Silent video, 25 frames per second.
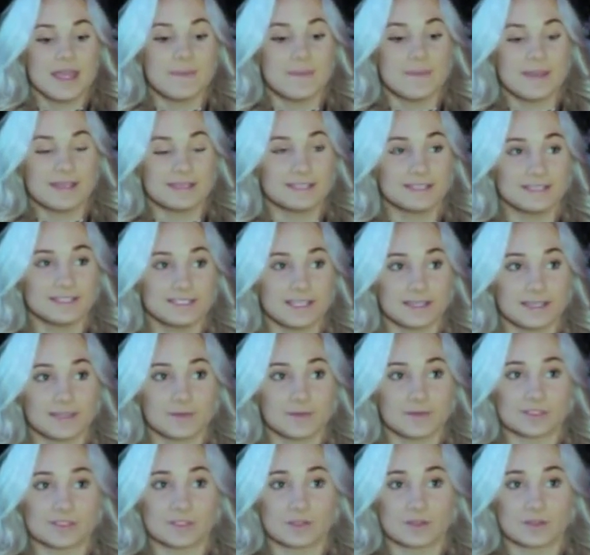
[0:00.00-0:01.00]
He basically
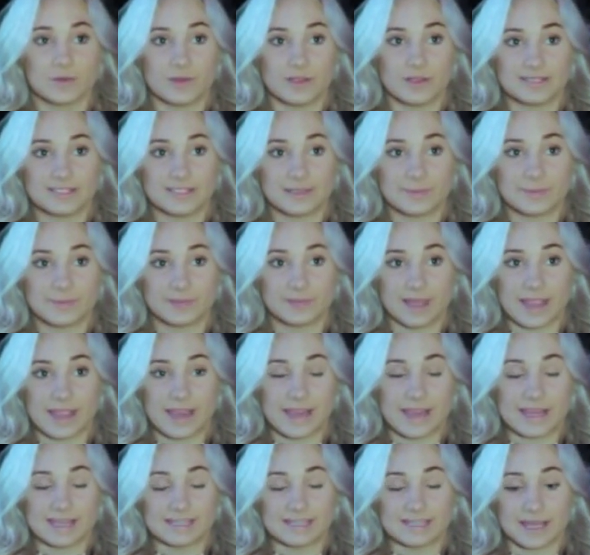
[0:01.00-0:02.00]
said there was a noise
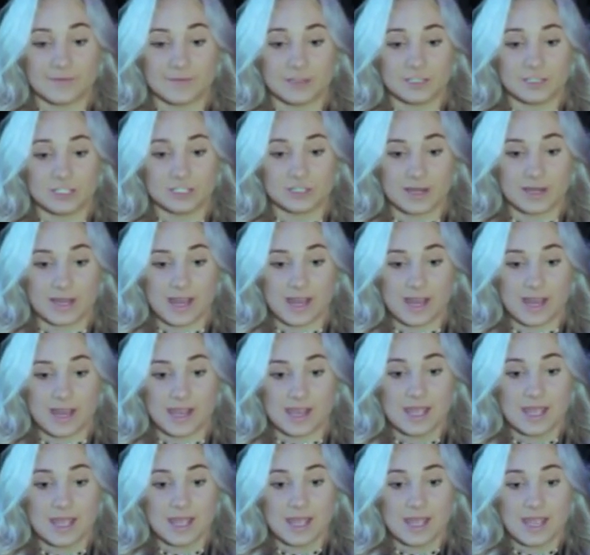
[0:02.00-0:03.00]
complaint down the
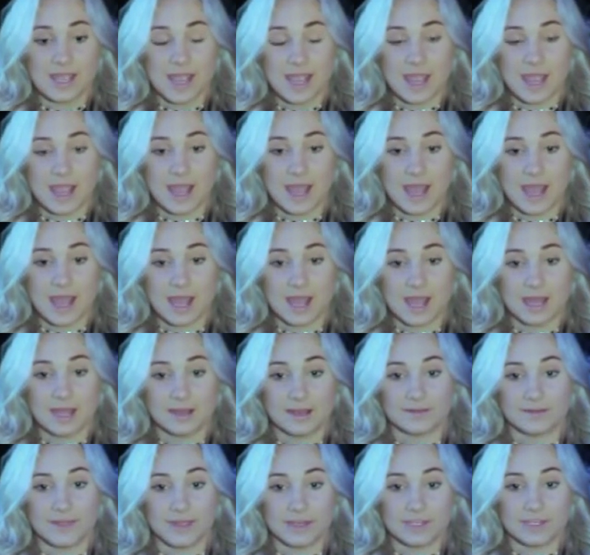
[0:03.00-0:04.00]
street
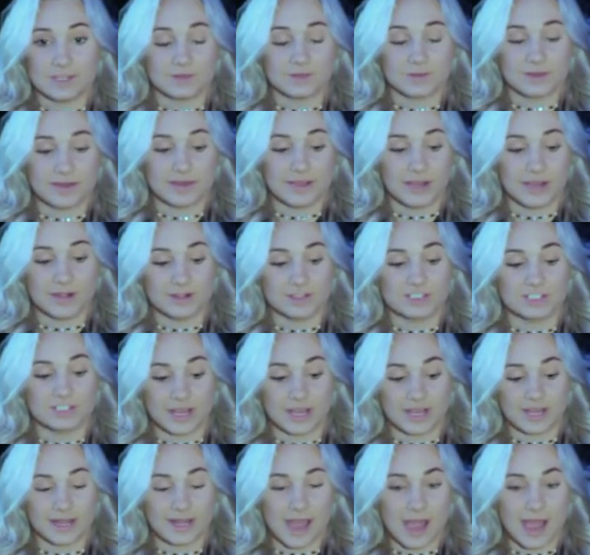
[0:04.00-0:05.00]
and they just were here to
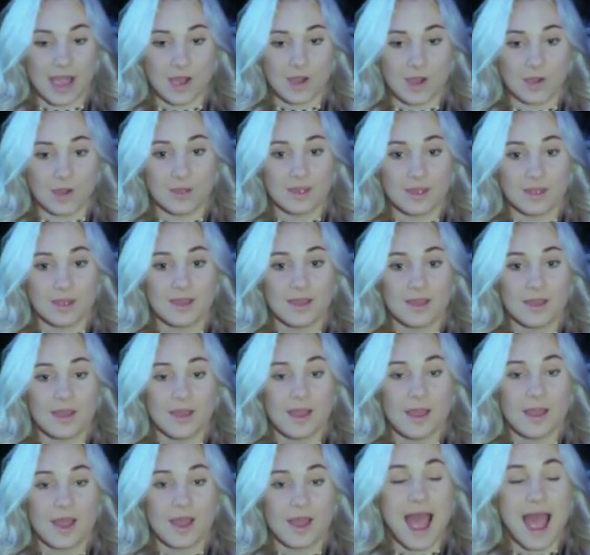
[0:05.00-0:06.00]
check it out.
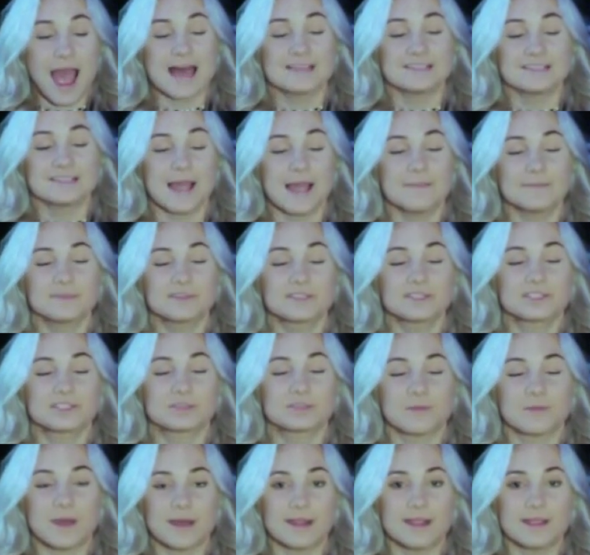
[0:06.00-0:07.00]
As I'm
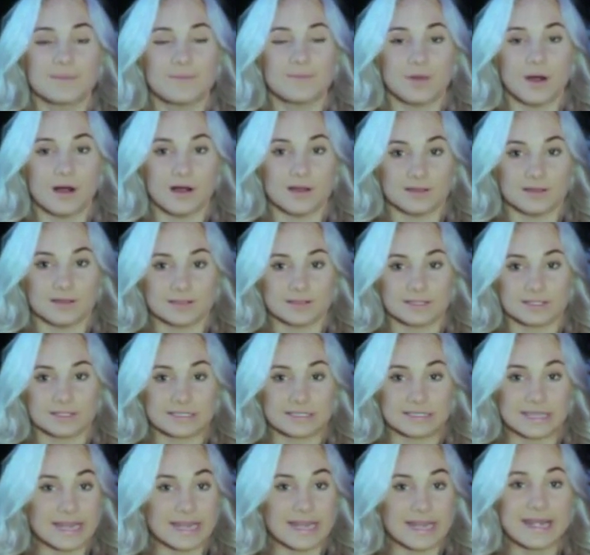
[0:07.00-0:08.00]
sweating
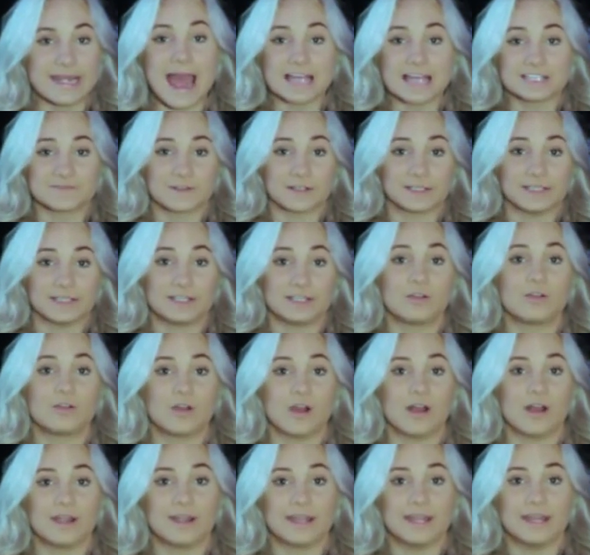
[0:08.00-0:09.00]
balls, they didn't ask for a
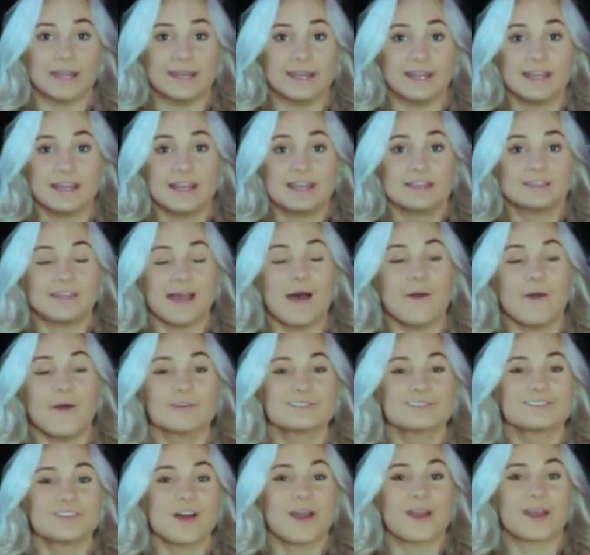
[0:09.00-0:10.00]
legal guardian.
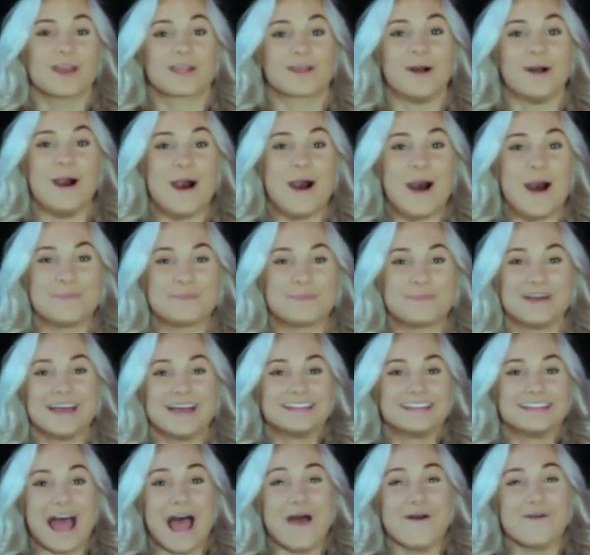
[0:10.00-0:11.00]
That was not a cop.
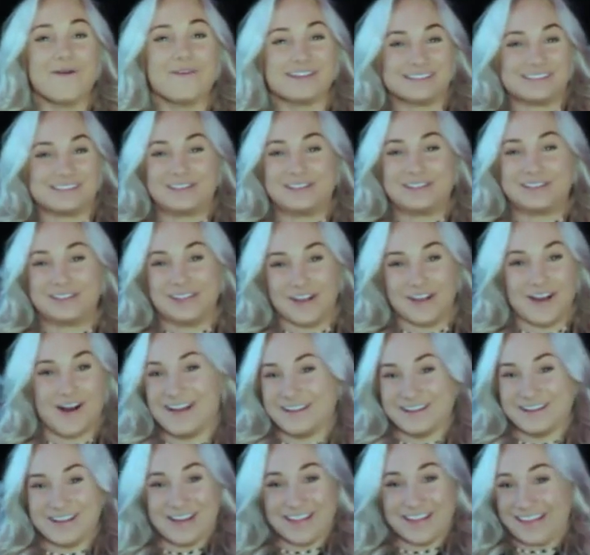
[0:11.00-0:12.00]
That was
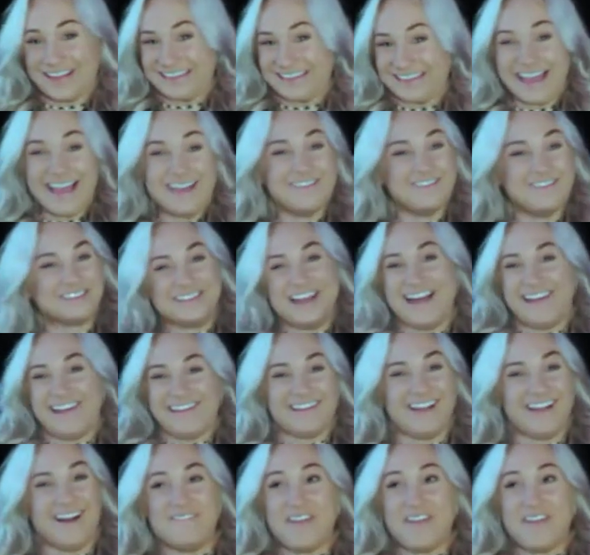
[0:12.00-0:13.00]
God, y'all. Like, that was
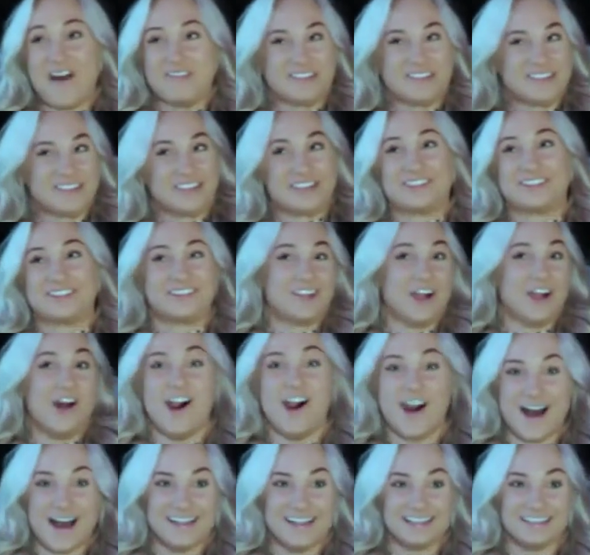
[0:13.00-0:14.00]
not a cop. That was
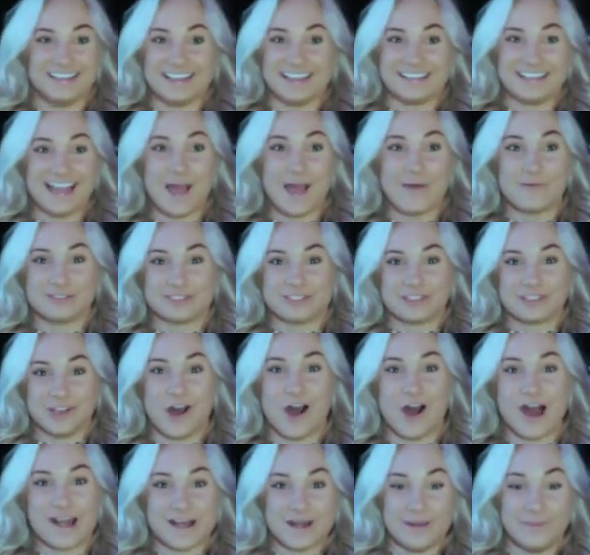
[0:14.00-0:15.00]
God. Like, that
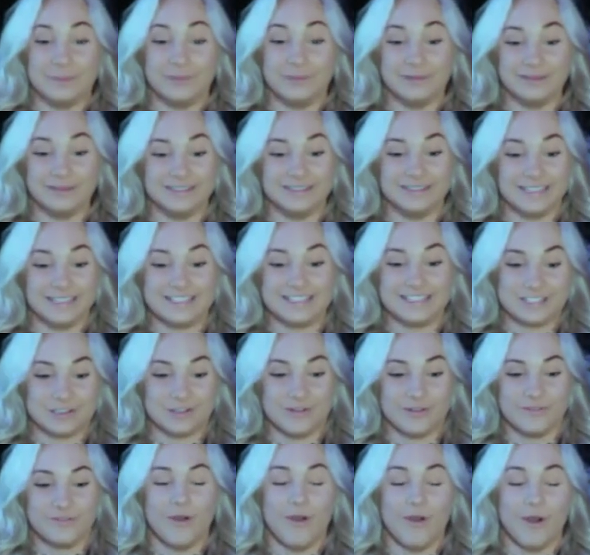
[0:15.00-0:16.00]
was God in a
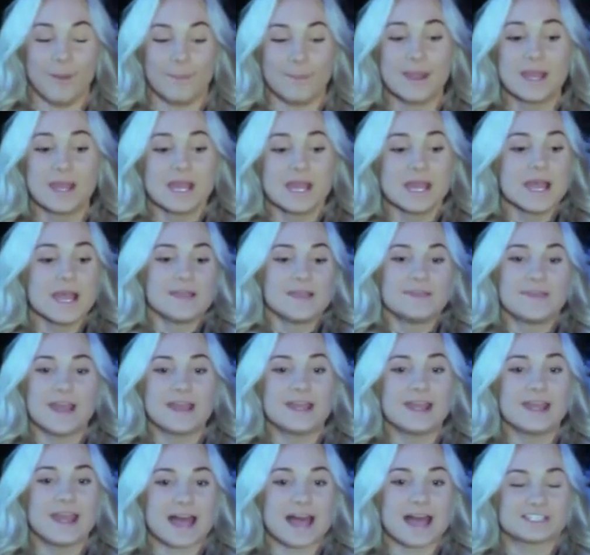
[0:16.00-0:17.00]
police uniform.
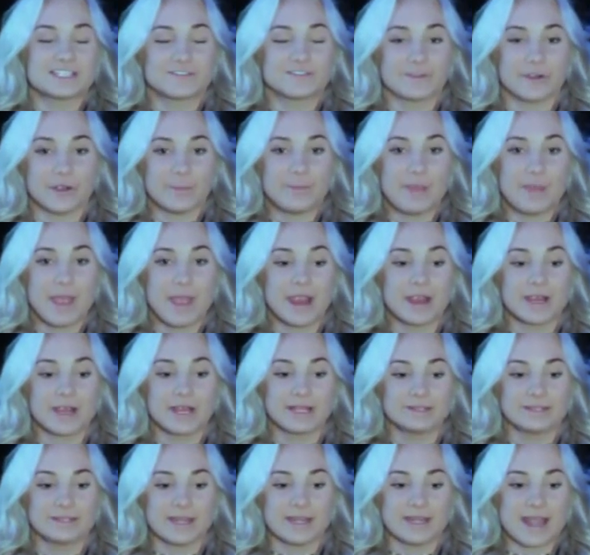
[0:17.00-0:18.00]
They didn't ask for a
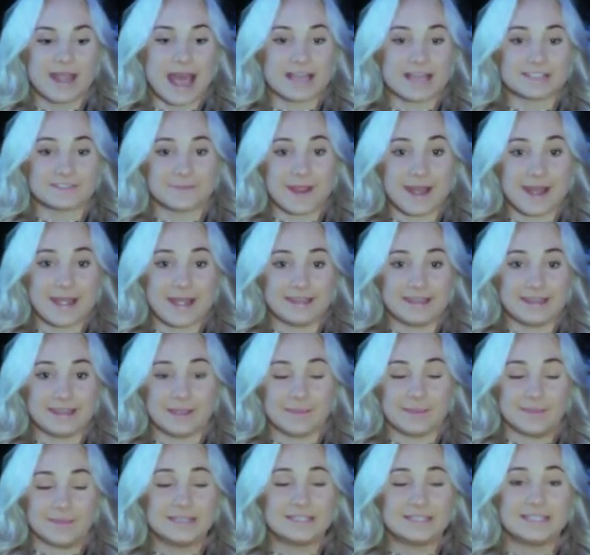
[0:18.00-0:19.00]
parent. They didn't ask for
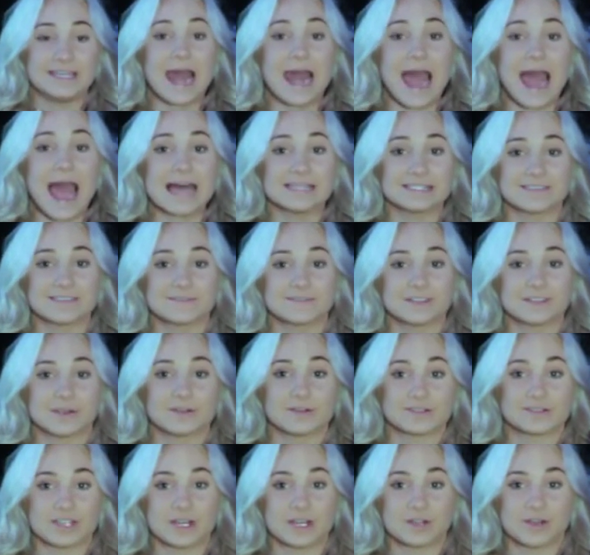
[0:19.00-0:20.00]
anything. They did ask if
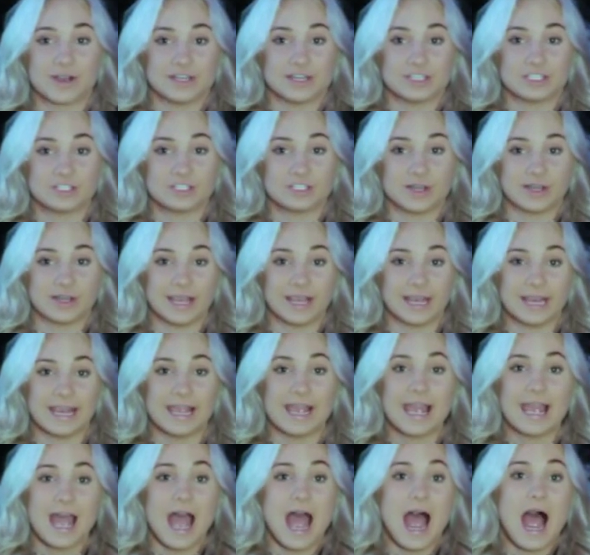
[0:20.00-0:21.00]
there was underage
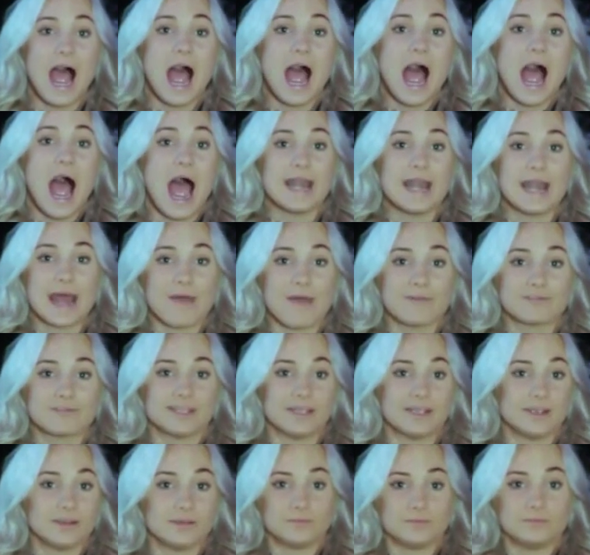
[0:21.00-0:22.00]
drinking. And I
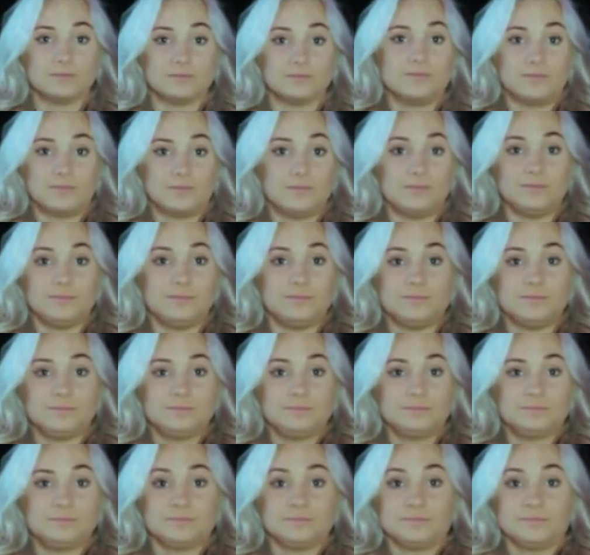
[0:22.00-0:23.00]
was like,
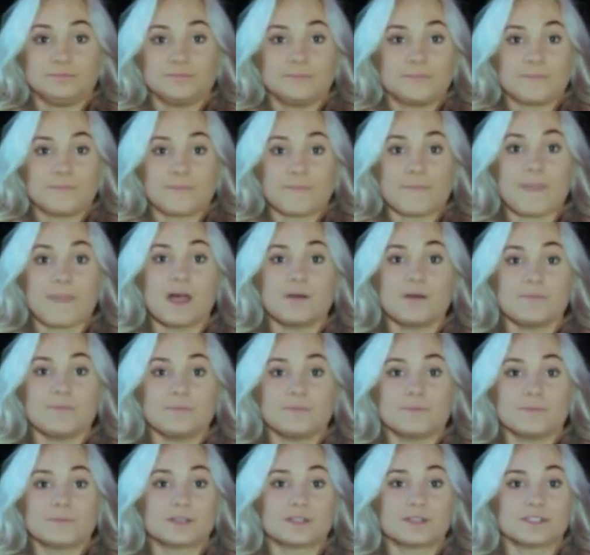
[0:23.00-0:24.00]
no,
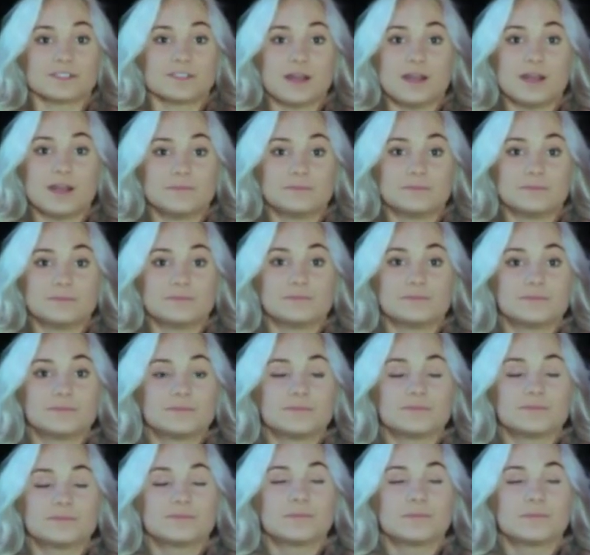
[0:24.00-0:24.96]
there's not.